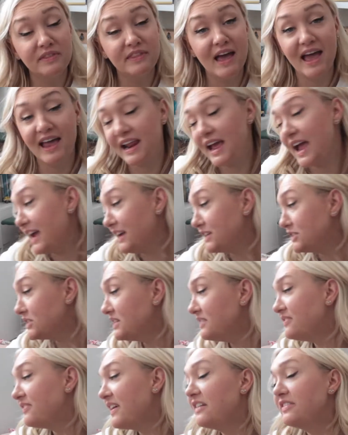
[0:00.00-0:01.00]
with that, I
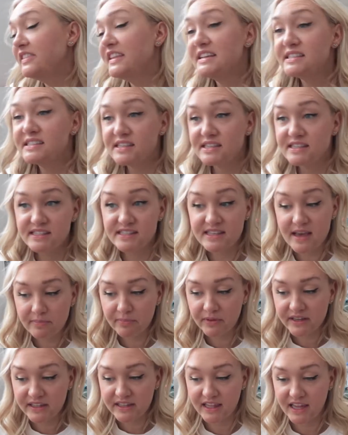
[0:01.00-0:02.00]
actually found this
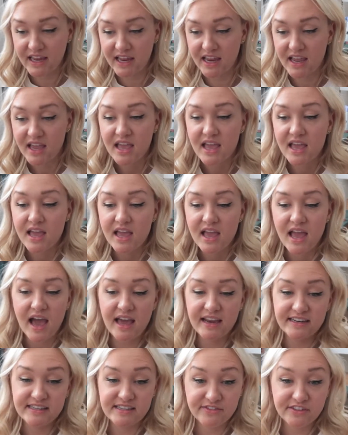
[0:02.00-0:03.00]
separately
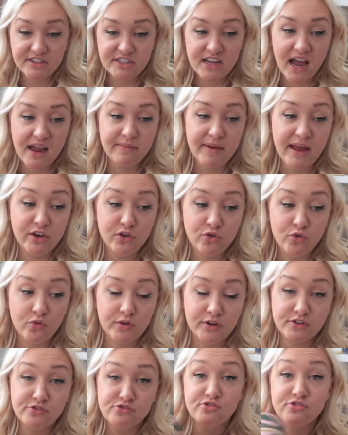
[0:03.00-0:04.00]
at a different time at
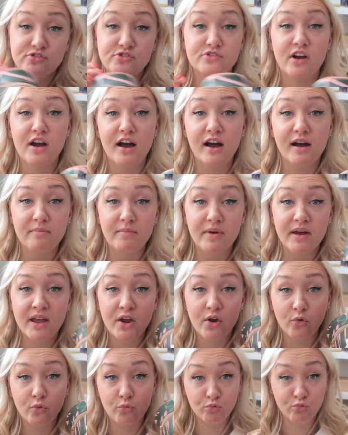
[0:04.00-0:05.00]
Nordstrom
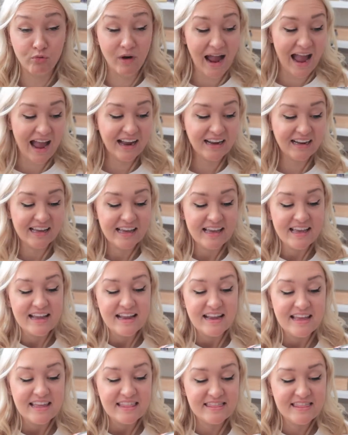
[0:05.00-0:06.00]
Rack
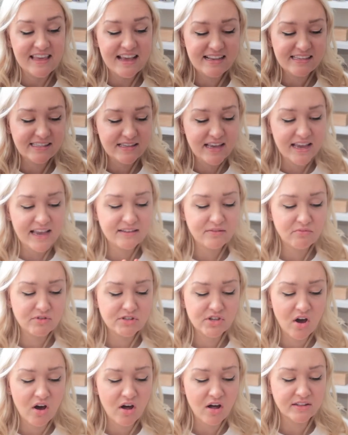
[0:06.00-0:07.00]
this, it
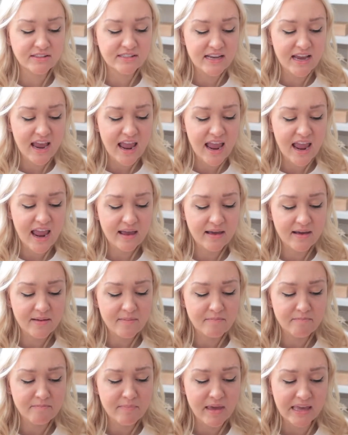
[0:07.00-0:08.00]
was called a
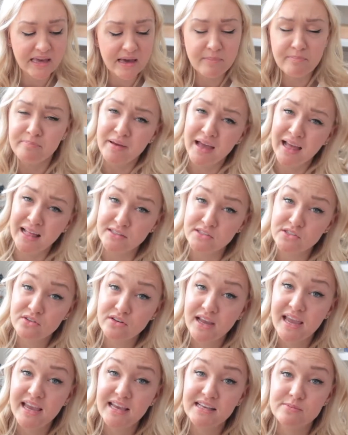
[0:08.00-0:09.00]
makeup pencil
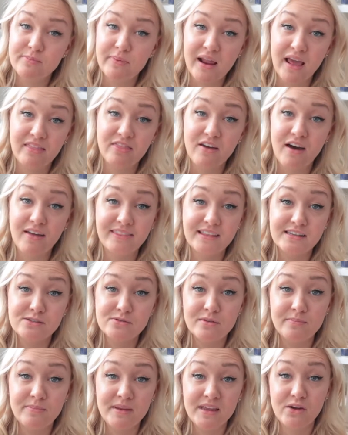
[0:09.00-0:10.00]
case, but I thought
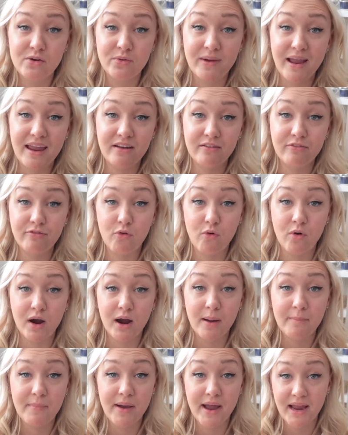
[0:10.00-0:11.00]
this would be great
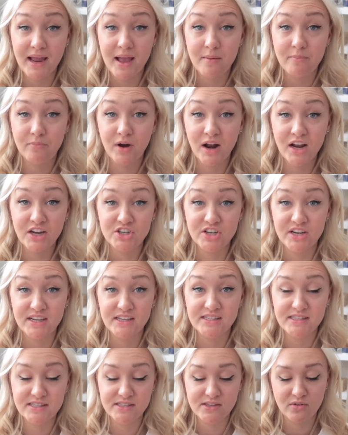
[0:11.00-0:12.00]
for my
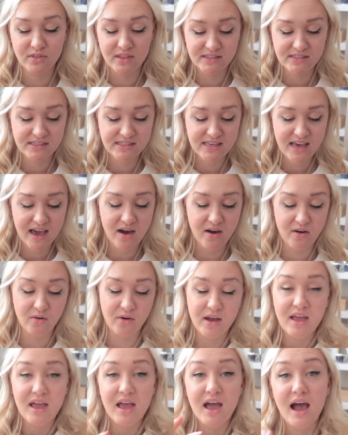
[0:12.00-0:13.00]
brushes. So this is
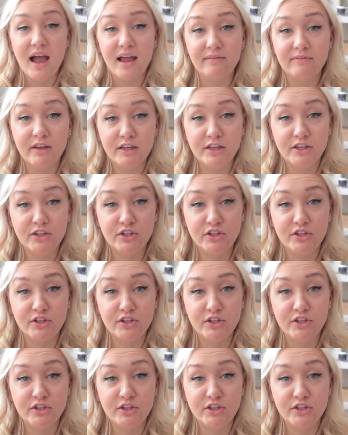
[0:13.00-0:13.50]
how I'm